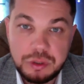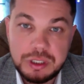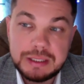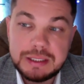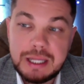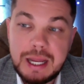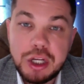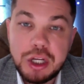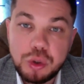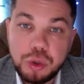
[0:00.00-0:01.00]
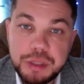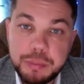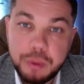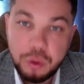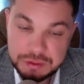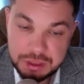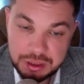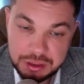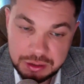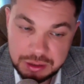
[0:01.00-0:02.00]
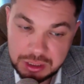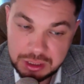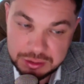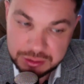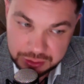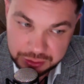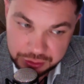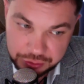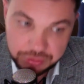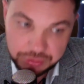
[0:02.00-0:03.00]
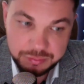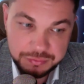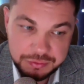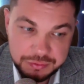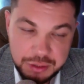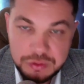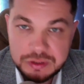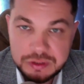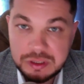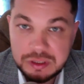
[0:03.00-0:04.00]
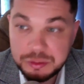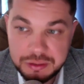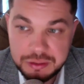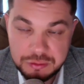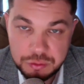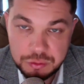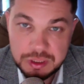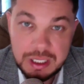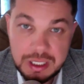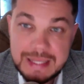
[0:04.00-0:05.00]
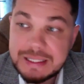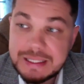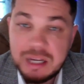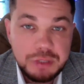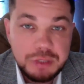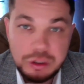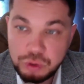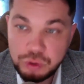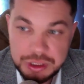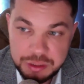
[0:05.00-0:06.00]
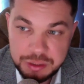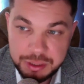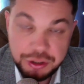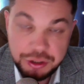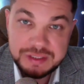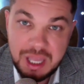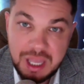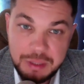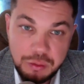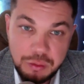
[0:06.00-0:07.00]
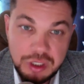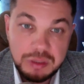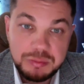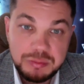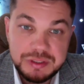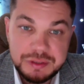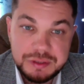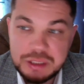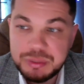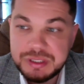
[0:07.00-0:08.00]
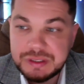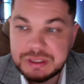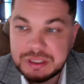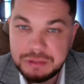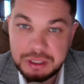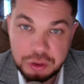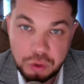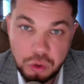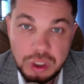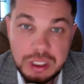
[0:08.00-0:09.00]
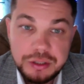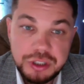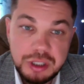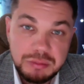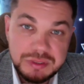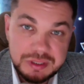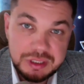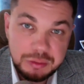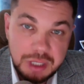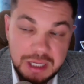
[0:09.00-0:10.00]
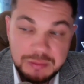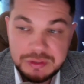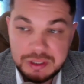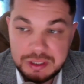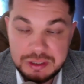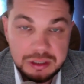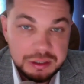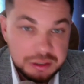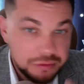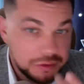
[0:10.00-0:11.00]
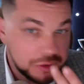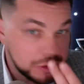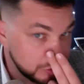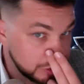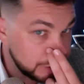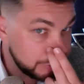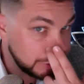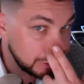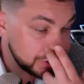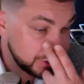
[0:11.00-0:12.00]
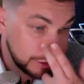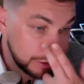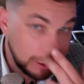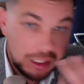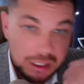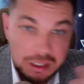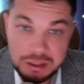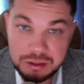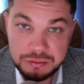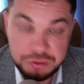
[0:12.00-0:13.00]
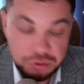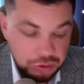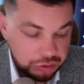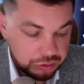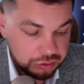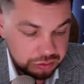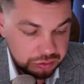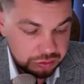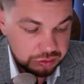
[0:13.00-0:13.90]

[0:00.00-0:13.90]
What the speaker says: the customized approach you can use, how easy it can be. Dmitry Slusar said, we don't need to spell out things, spend hours explaining when making our investment pitch.